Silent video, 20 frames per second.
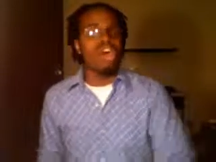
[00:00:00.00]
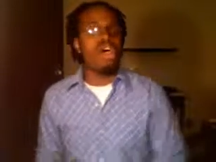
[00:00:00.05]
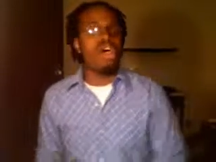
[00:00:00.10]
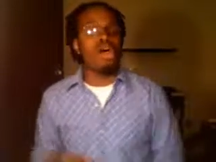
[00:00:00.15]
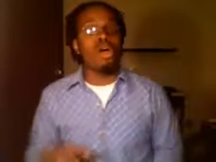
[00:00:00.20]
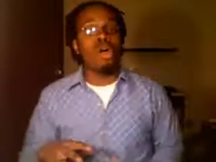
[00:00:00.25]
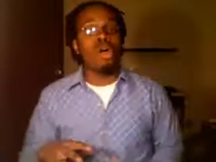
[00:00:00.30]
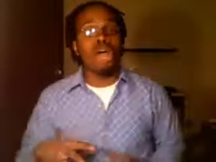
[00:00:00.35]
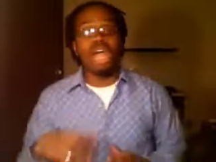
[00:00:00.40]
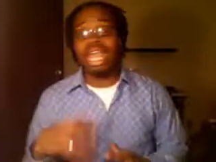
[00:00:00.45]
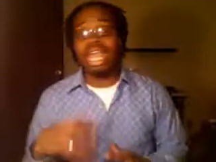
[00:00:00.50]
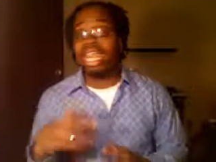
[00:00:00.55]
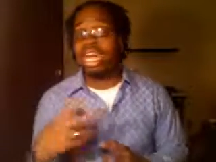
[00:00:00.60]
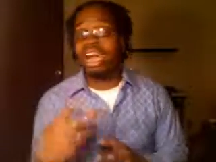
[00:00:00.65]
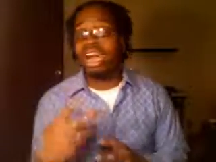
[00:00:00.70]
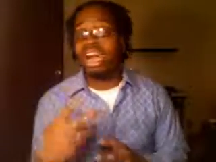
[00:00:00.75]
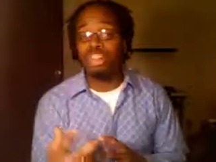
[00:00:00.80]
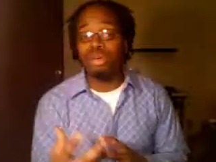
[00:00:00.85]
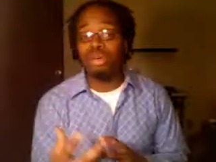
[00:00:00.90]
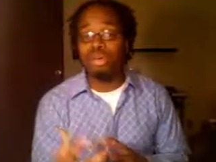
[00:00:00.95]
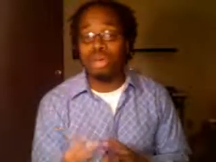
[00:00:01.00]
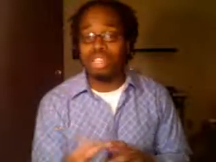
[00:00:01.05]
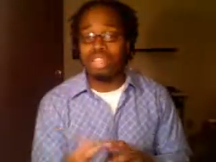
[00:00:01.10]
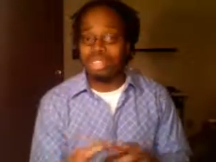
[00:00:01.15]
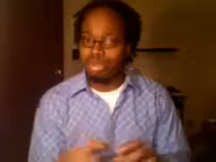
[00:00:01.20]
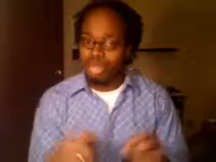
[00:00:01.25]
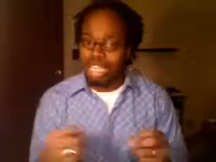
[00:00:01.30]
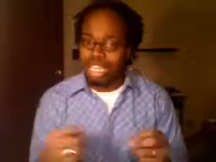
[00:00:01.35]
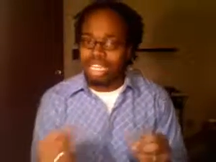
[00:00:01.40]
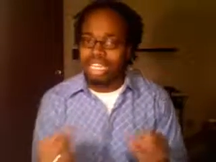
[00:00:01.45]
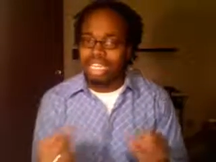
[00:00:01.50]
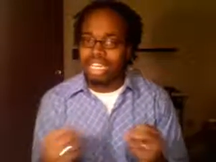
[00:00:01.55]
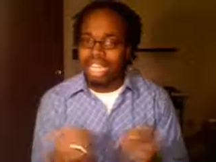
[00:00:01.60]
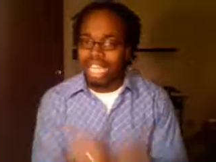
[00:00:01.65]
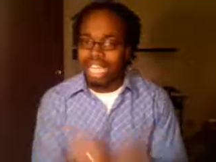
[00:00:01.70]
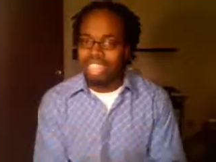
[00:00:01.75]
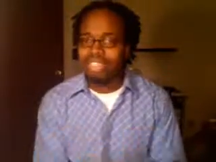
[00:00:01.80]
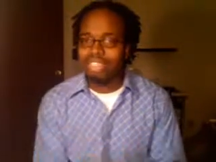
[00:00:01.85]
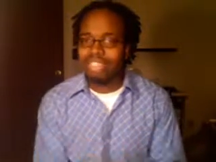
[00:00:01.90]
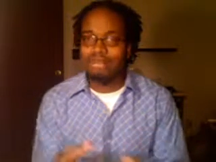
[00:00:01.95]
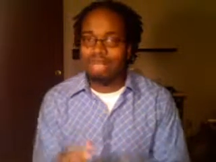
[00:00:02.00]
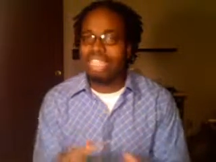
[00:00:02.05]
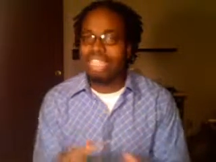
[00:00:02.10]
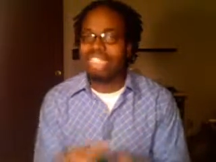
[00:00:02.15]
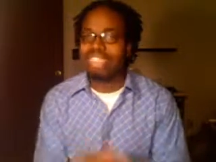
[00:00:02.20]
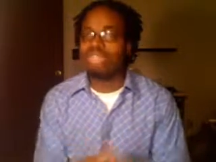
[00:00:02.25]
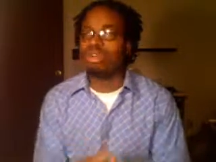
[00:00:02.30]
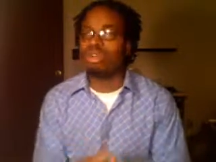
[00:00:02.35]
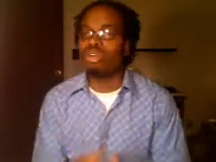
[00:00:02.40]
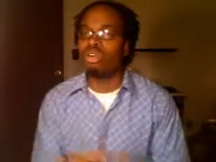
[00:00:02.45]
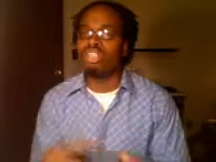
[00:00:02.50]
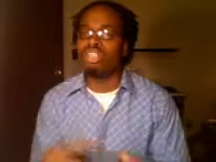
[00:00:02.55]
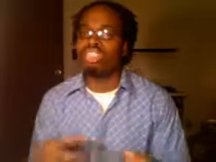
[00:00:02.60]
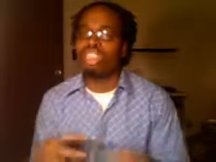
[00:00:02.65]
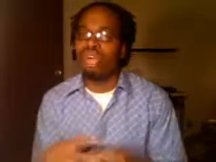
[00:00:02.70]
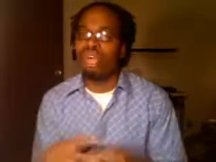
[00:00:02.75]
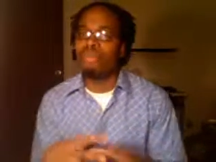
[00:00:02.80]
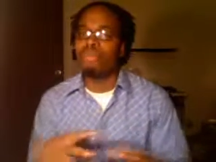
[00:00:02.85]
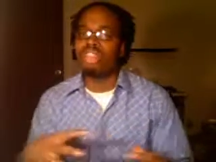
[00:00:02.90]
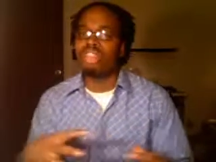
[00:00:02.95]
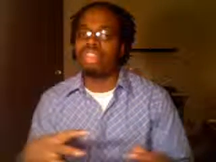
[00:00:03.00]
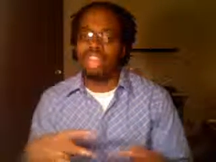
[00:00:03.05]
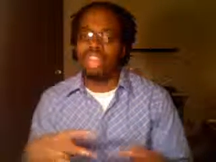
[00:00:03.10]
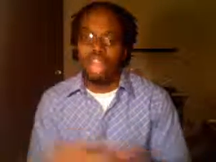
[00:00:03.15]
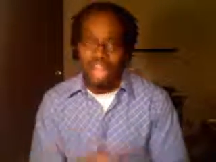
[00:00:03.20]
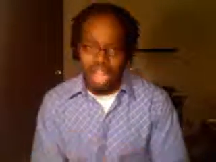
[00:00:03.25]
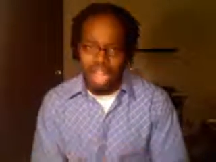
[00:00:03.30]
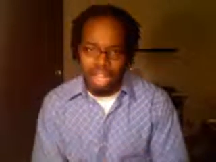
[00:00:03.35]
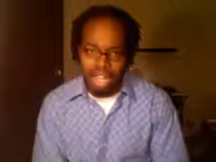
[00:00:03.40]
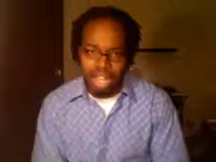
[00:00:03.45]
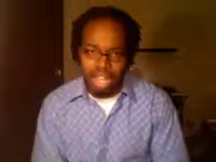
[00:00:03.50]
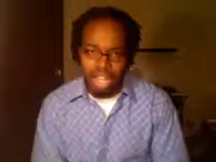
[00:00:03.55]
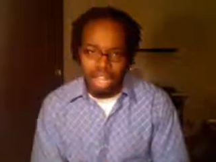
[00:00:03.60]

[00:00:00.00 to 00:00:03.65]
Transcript: Or in other words, be connected, be so hooked up with God.